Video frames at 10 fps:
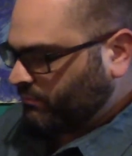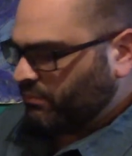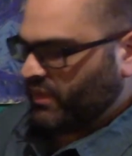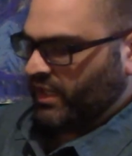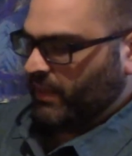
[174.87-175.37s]

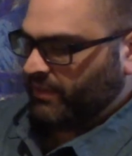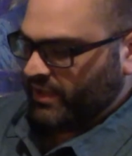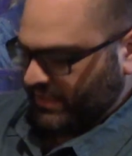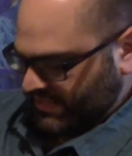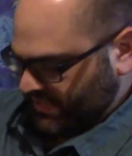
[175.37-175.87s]
and I'm going
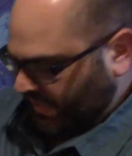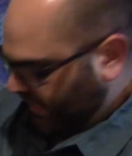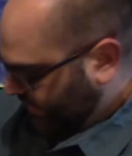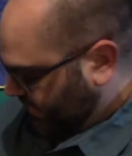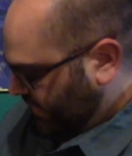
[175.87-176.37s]
to
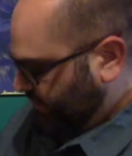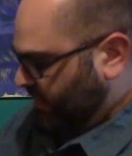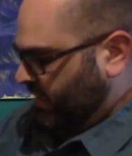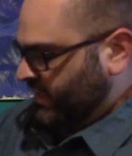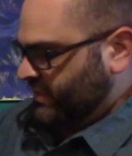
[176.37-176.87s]
assign them
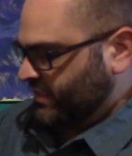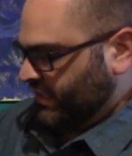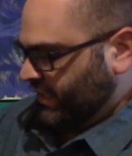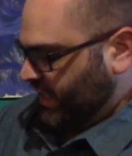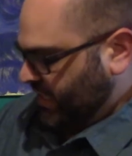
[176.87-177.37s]
to
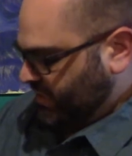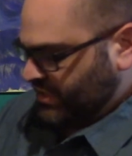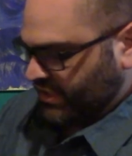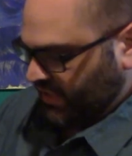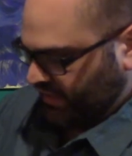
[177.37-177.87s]

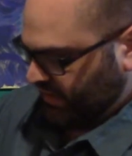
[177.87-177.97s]
each